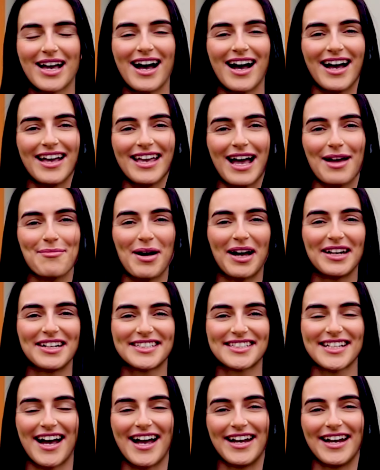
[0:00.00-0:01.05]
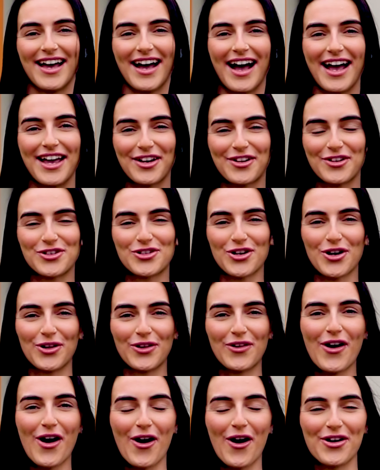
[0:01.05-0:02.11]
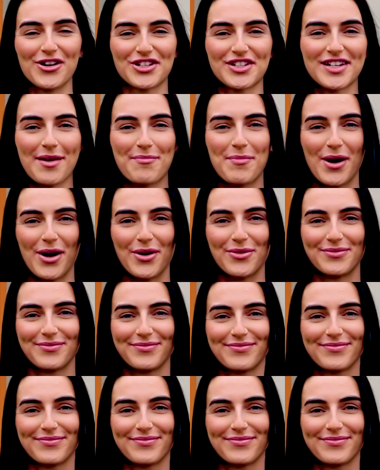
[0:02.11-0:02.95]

Hi, I'm Hannah Skyner, Hire Controller at Horwich Depot.